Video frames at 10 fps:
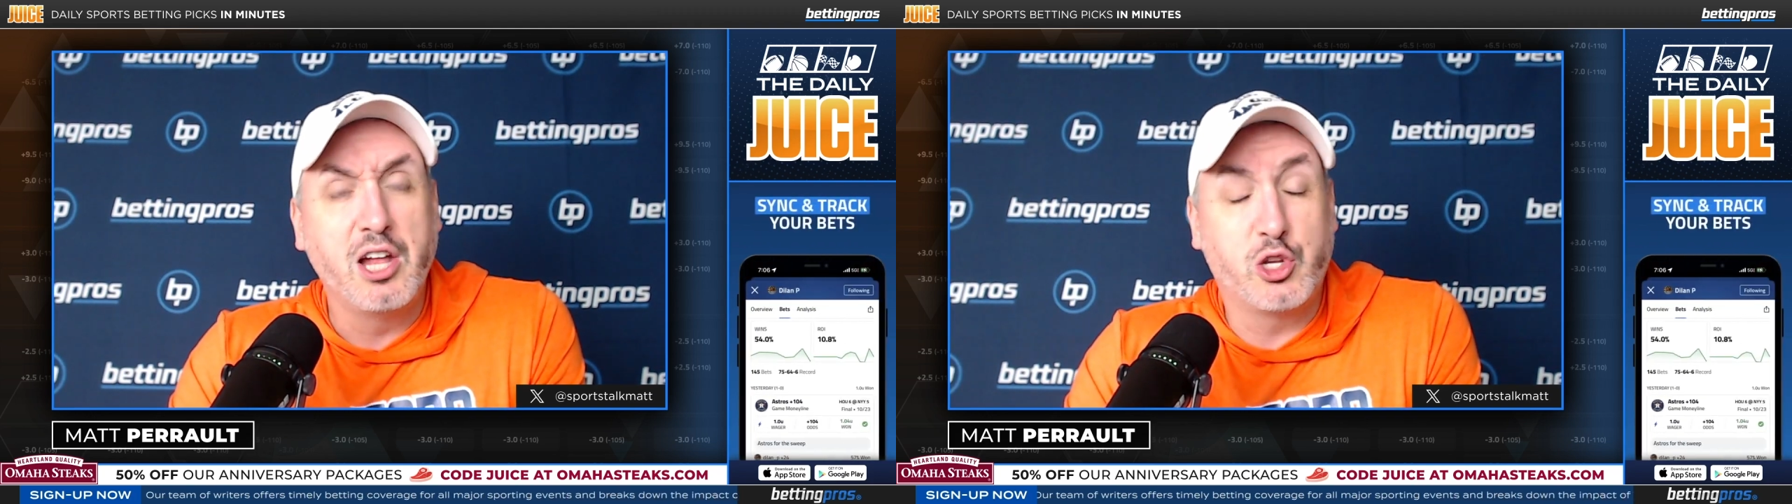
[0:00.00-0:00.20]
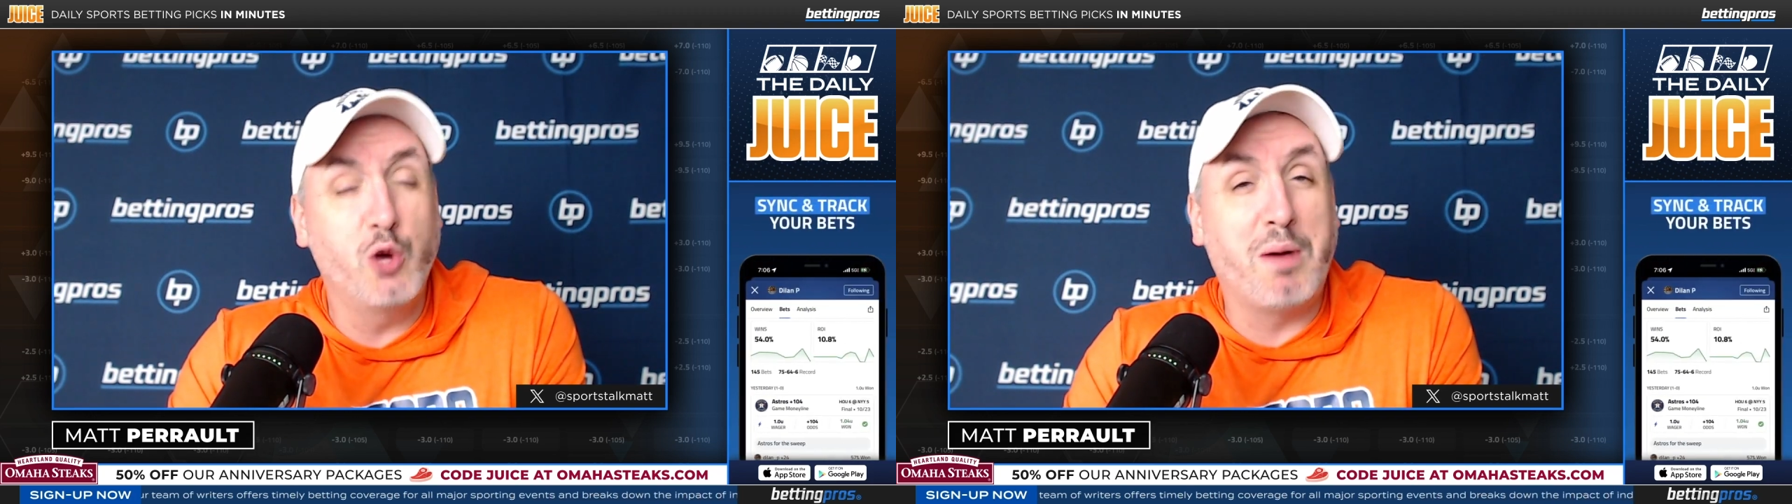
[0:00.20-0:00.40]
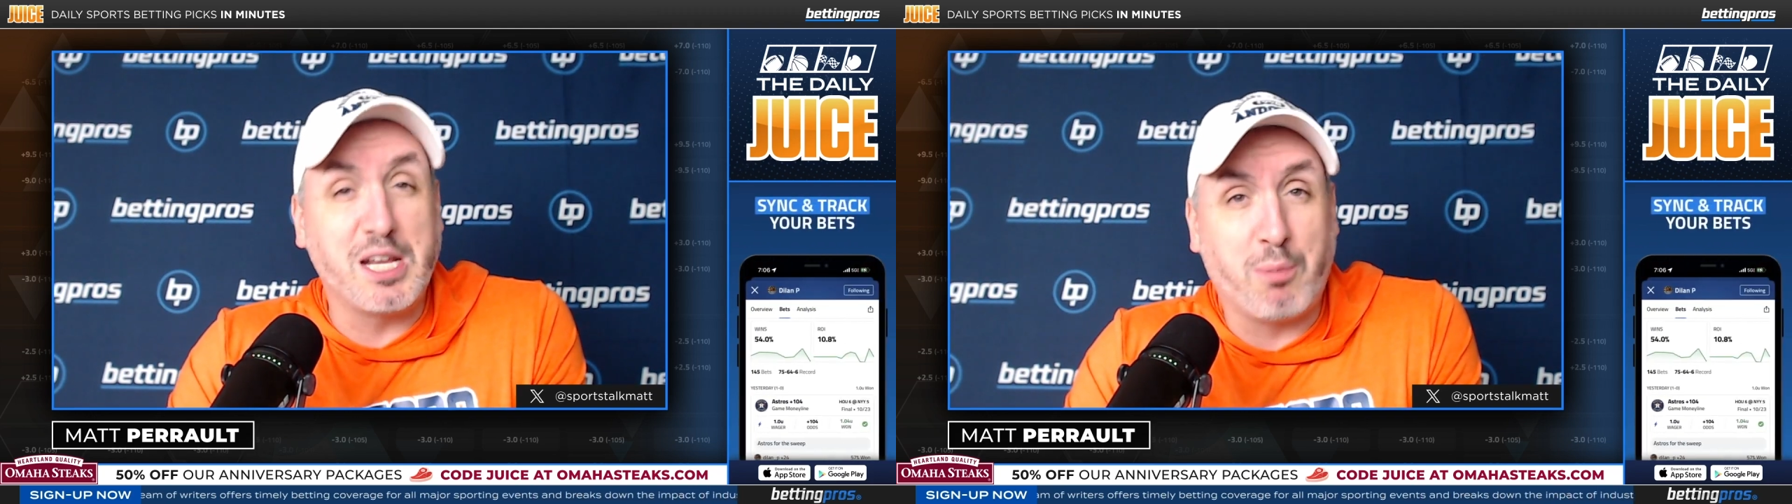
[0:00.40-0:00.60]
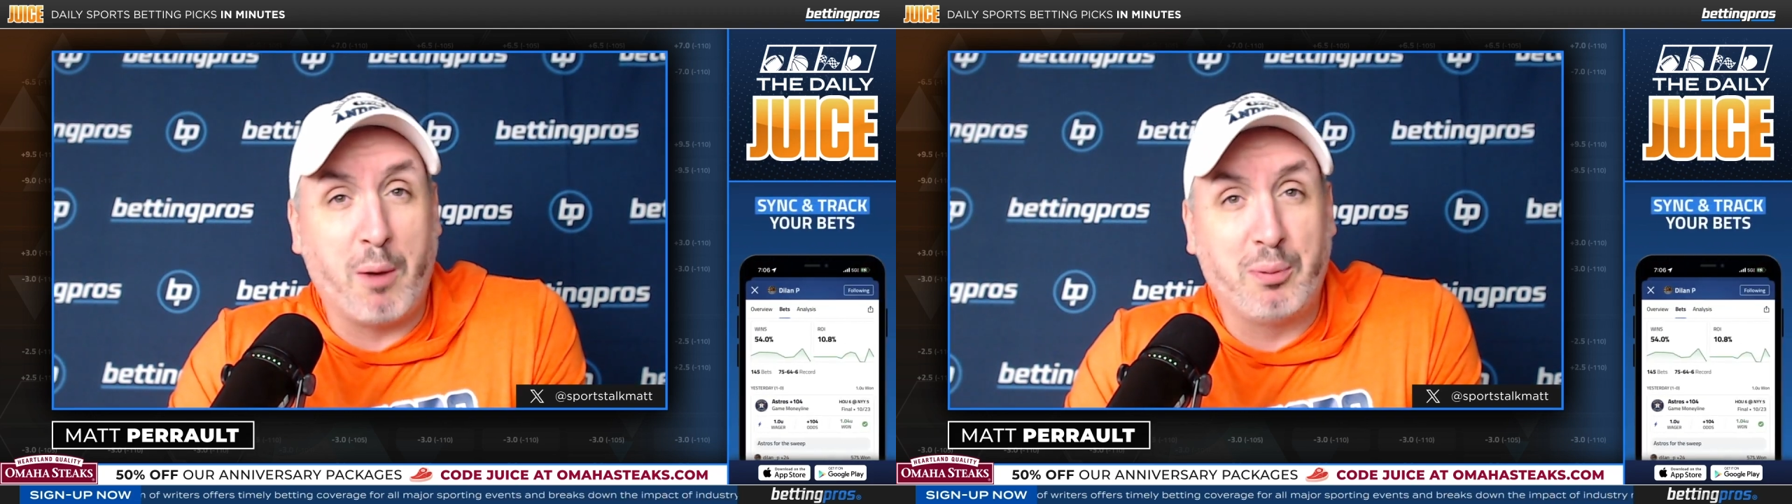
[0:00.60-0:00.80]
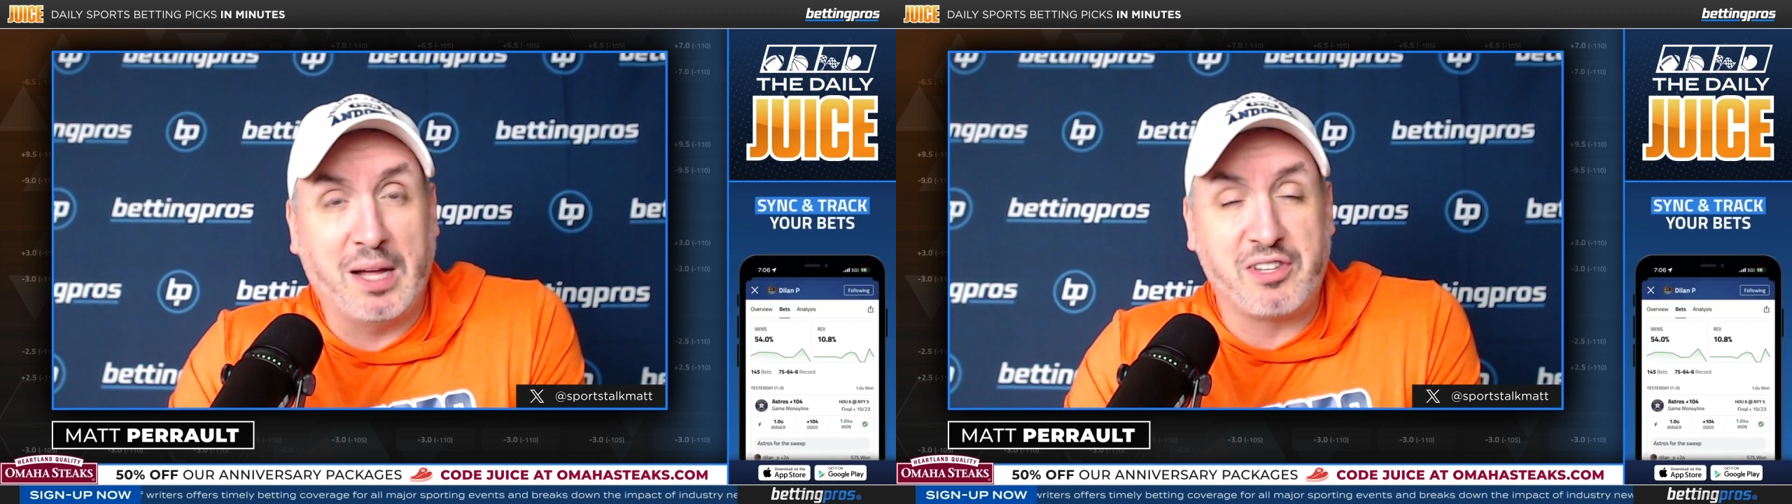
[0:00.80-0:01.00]
Two
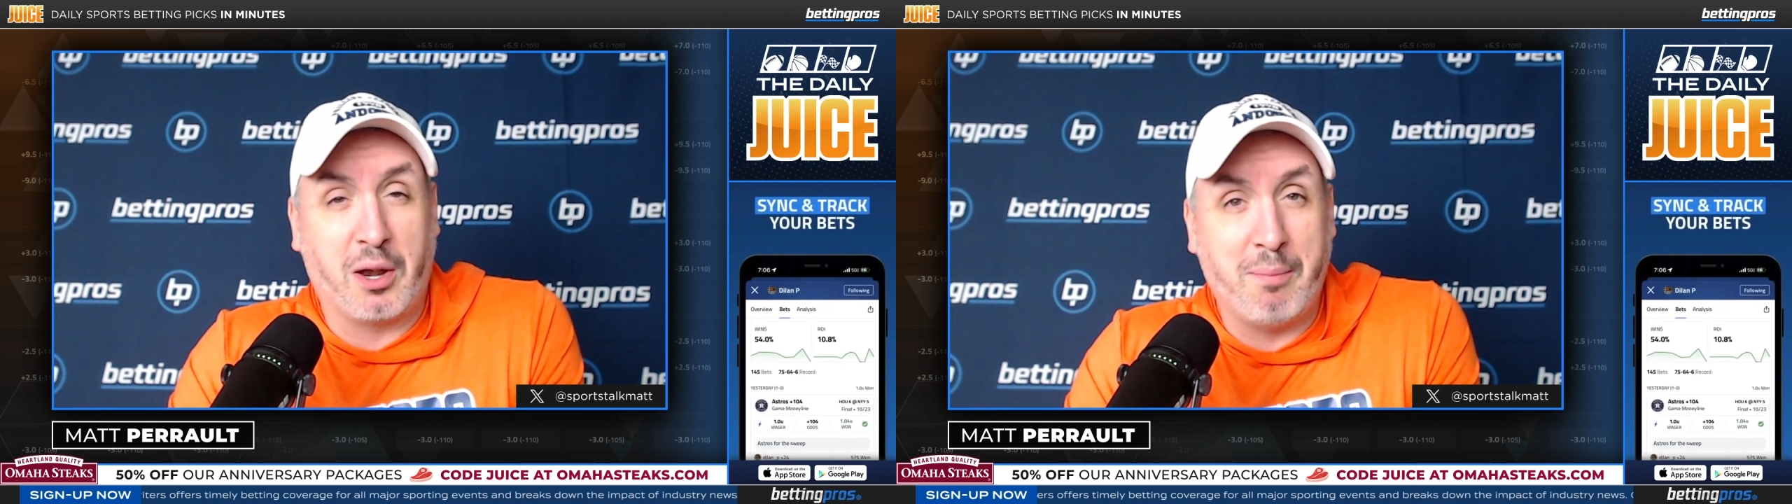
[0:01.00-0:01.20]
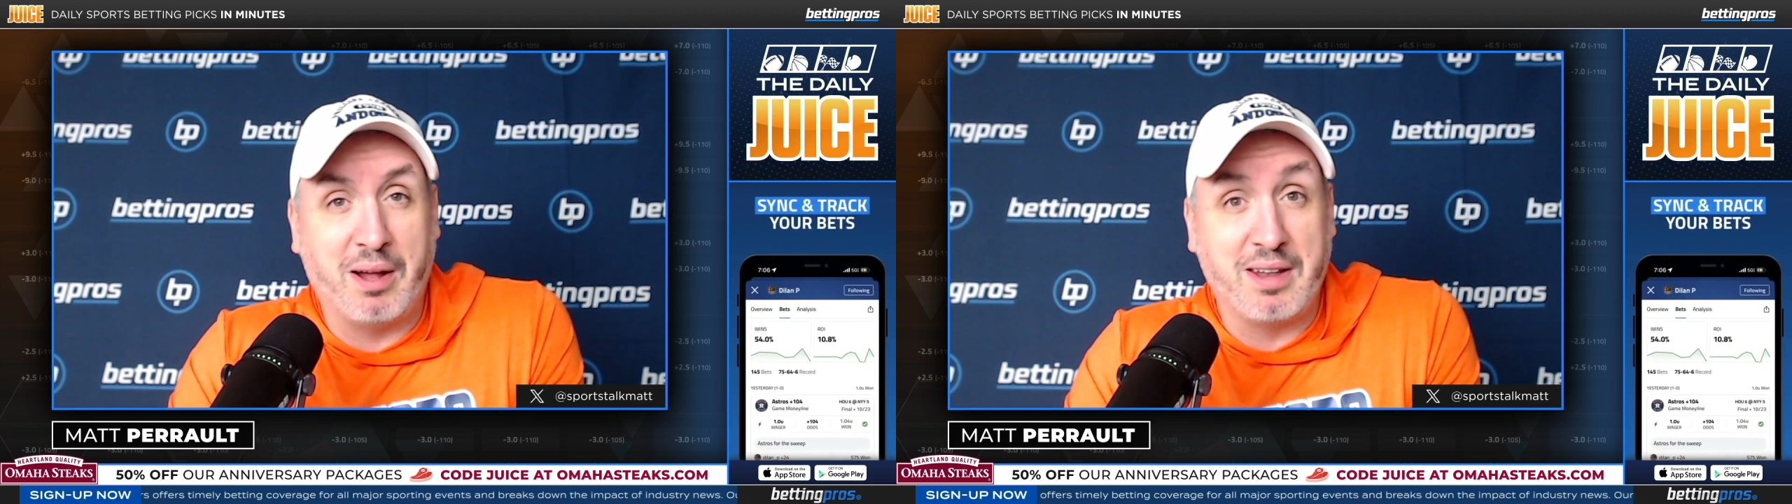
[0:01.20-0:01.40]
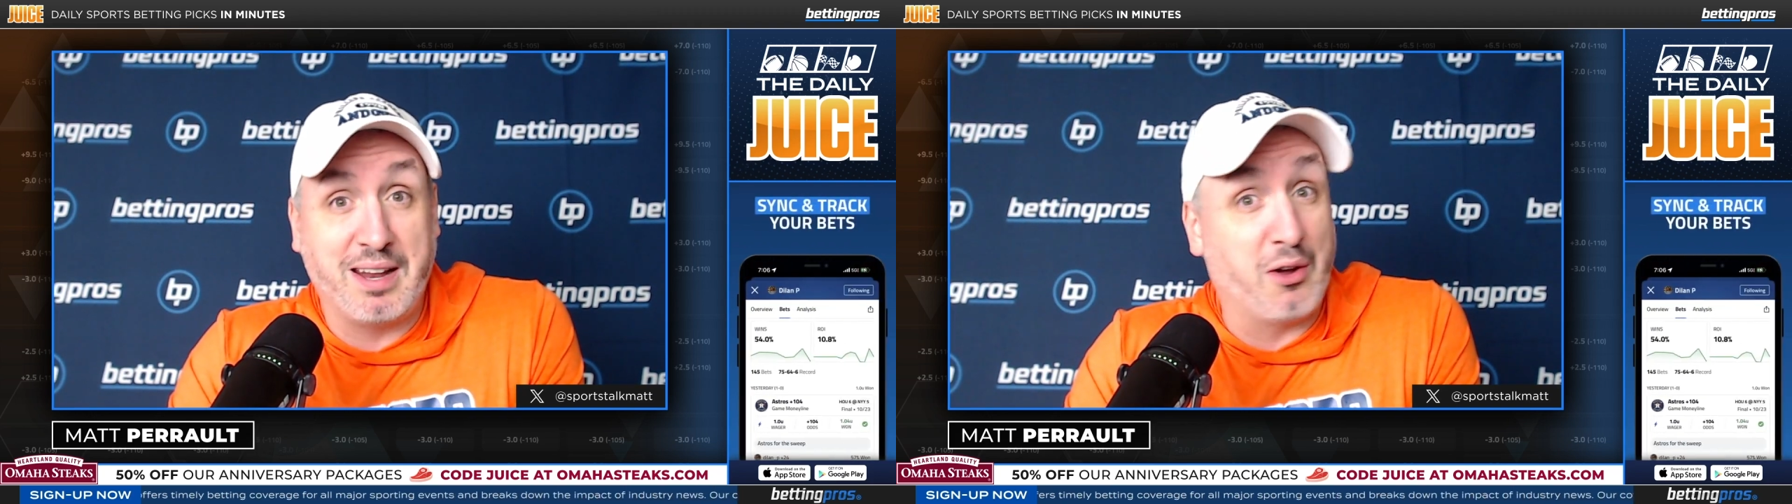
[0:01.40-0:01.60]
baseball plays on a Monday.